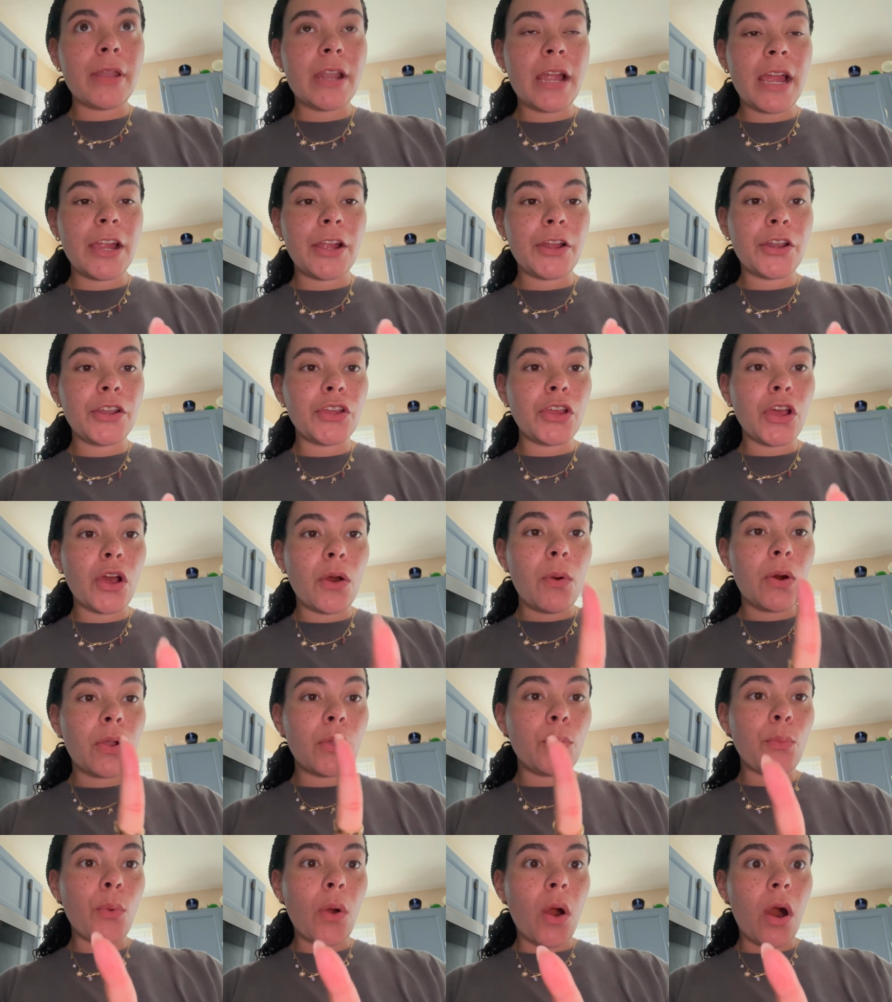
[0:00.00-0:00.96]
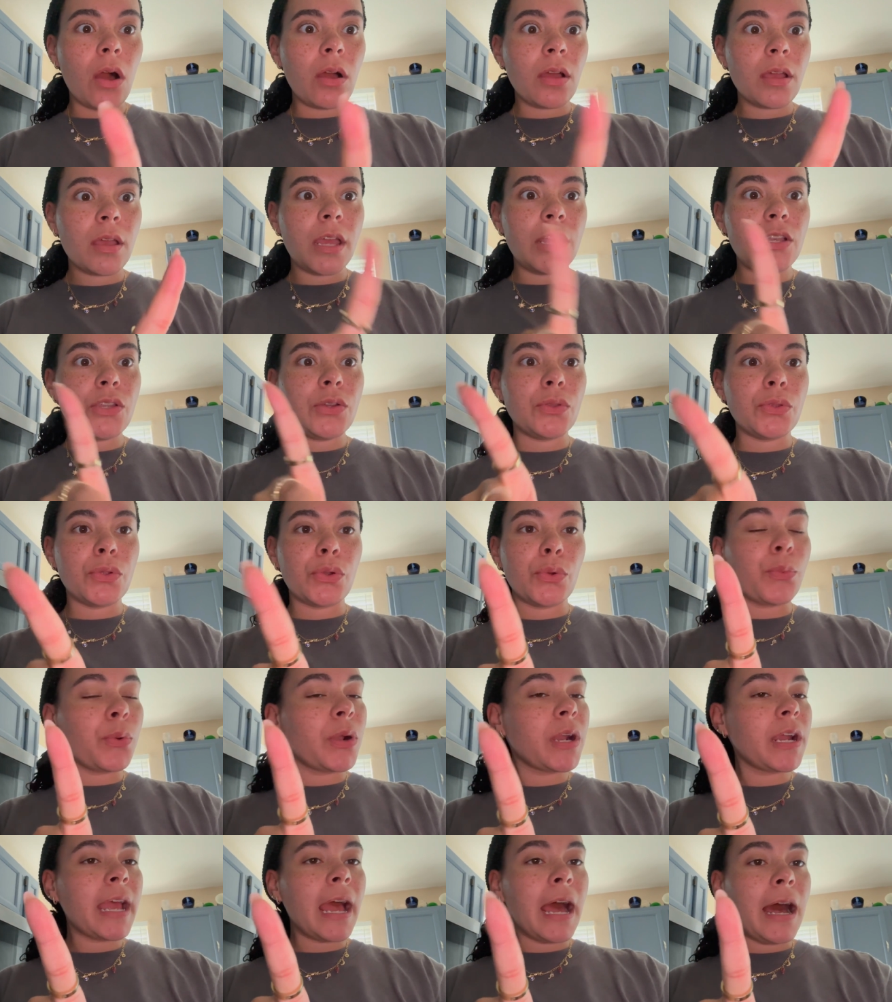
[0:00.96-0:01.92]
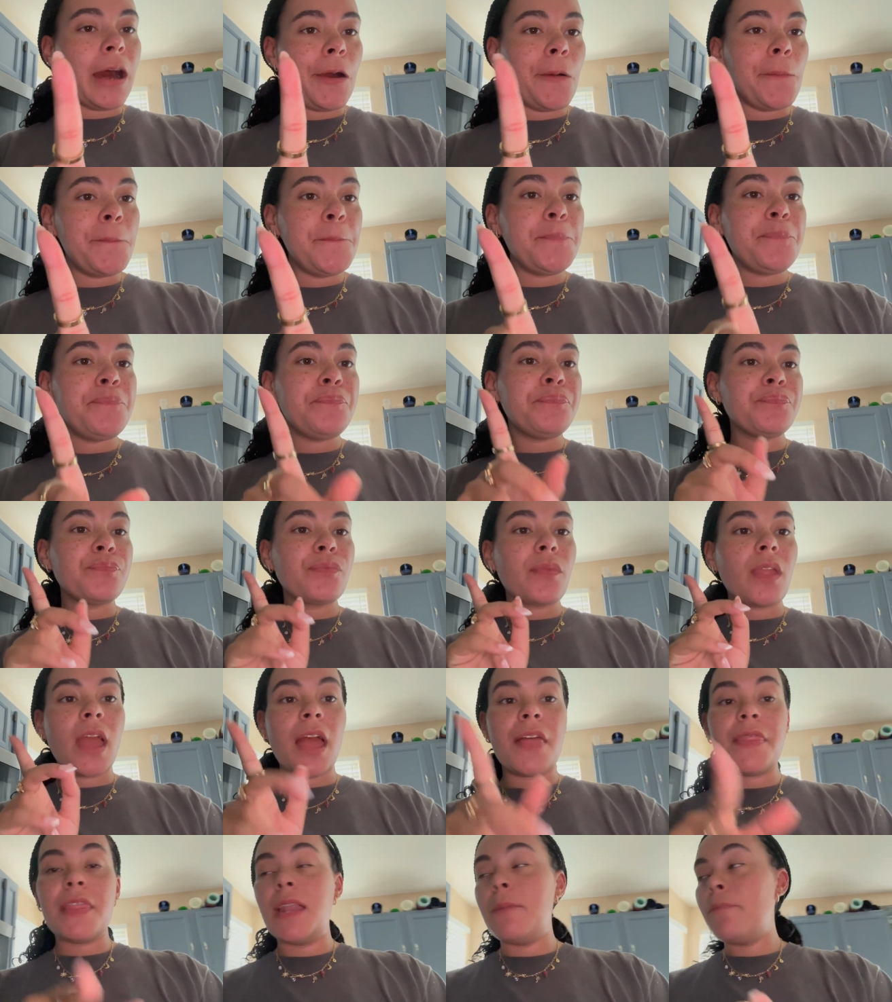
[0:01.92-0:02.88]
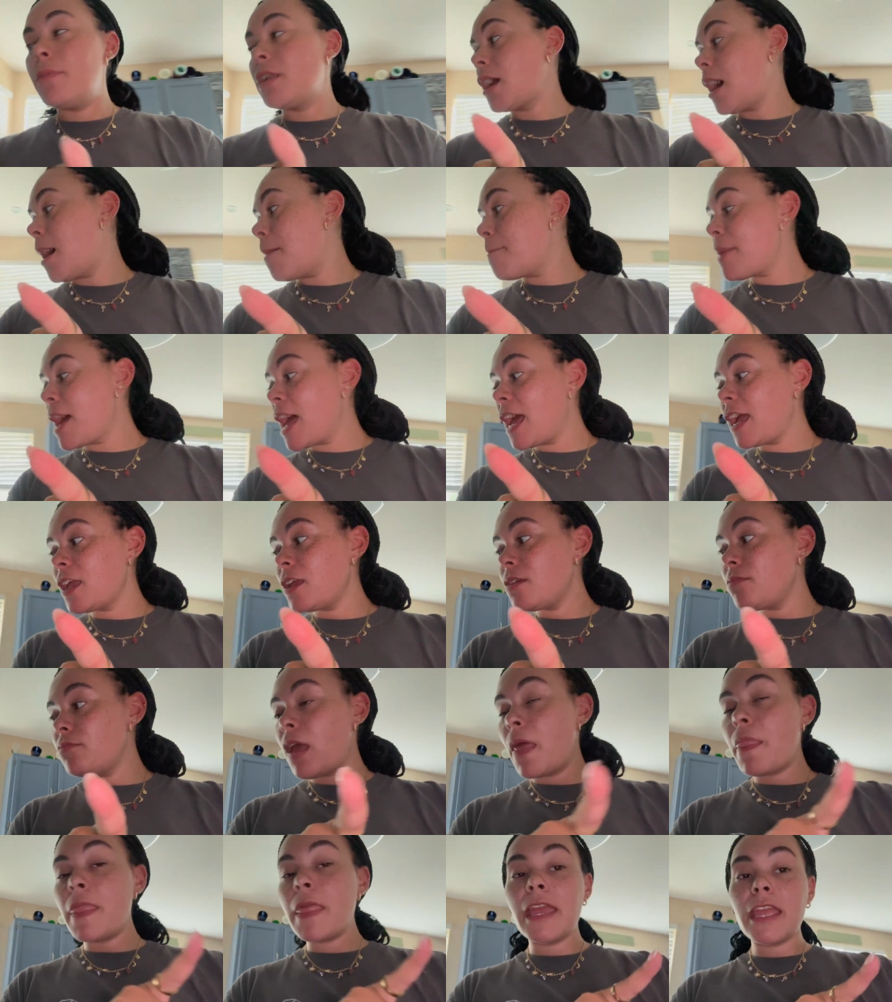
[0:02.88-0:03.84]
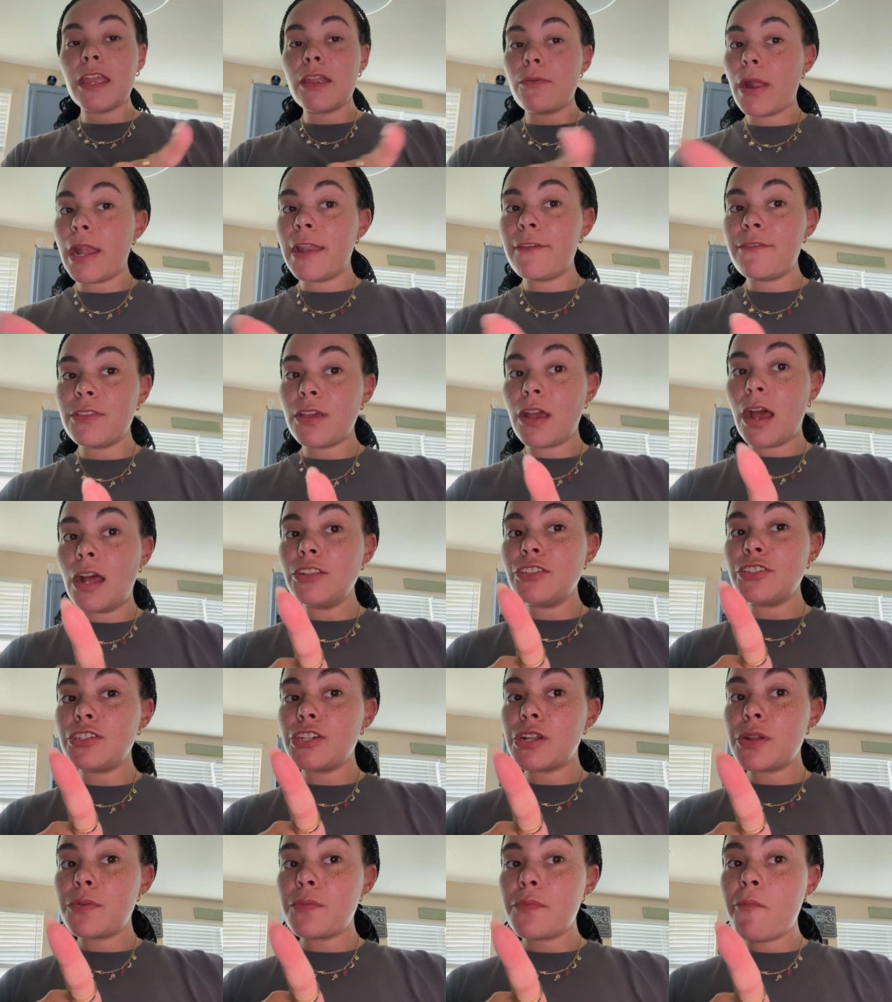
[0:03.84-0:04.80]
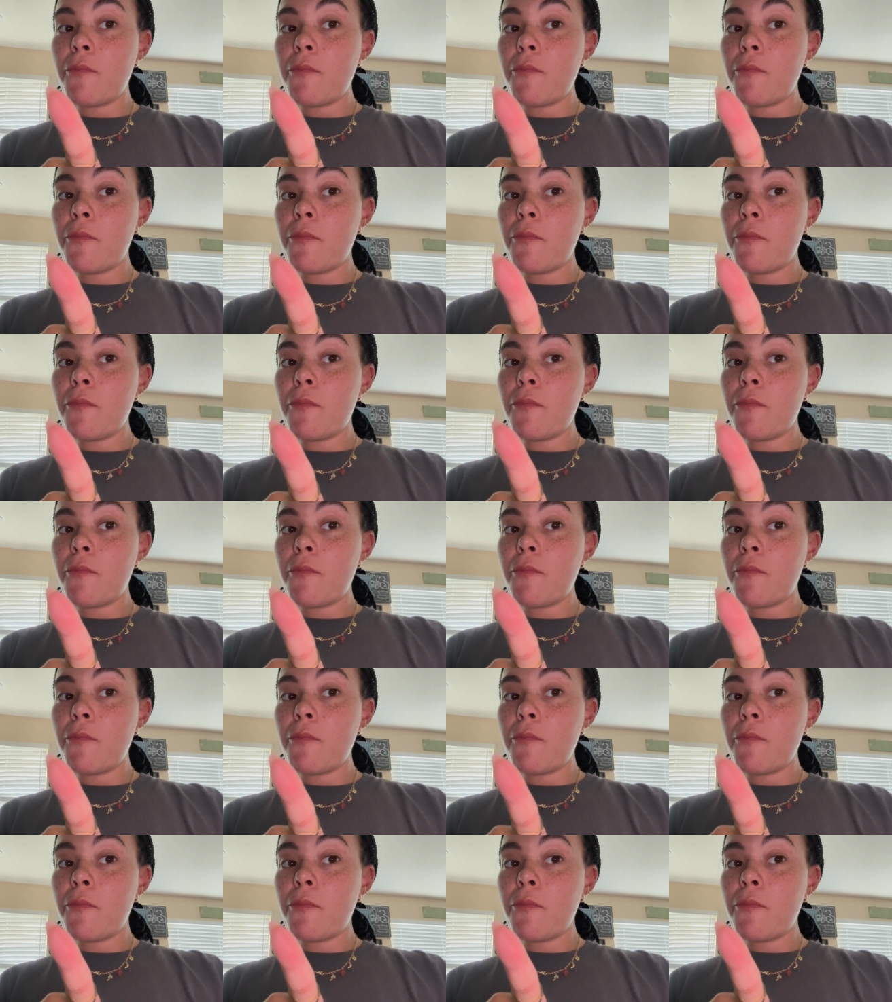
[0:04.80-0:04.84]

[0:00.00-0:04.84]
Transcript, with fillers: and I are gonna go on a walk and do a little workout. And then I'm gonna come back and then get ready for the concert.